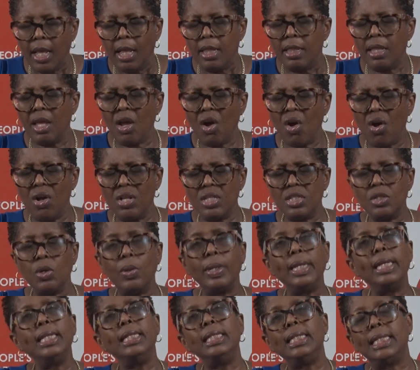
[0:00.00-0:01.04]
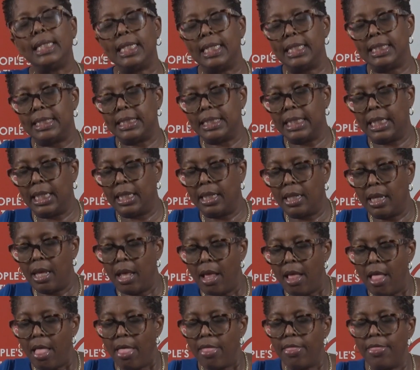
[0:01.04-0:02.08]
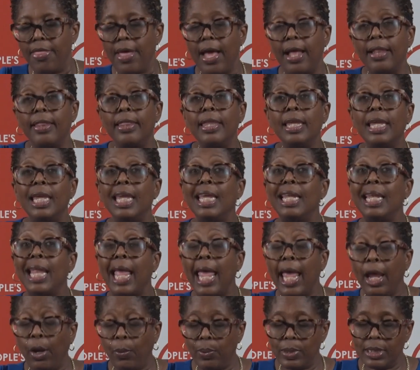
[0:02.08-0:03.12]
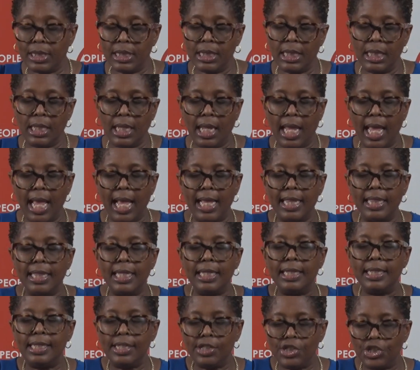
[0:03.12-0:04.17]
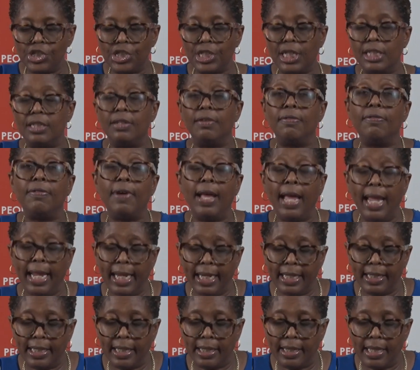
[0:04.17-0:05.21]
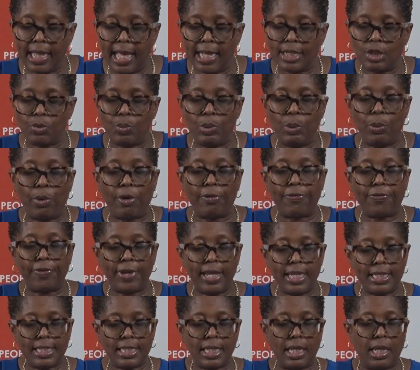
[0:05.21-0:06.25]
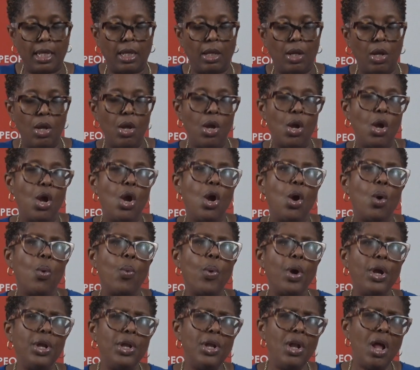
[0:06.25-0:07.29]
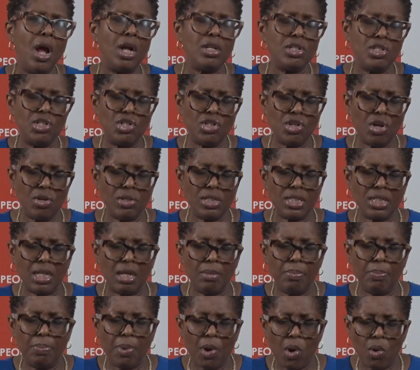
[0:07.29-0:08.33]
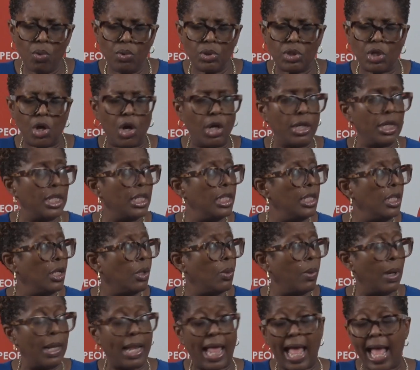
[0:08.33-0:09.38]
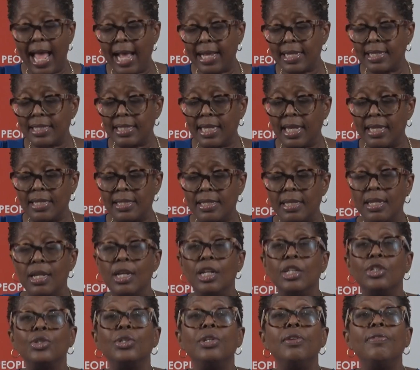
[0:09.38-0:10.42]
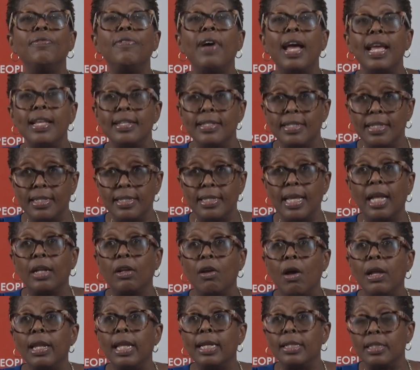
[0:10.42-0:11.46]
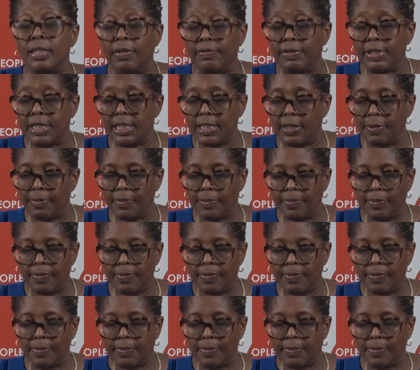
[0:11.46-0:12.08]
They also indicated that the inequity and the digital divide that we were facing were not just about unequal access to devices and connectivity.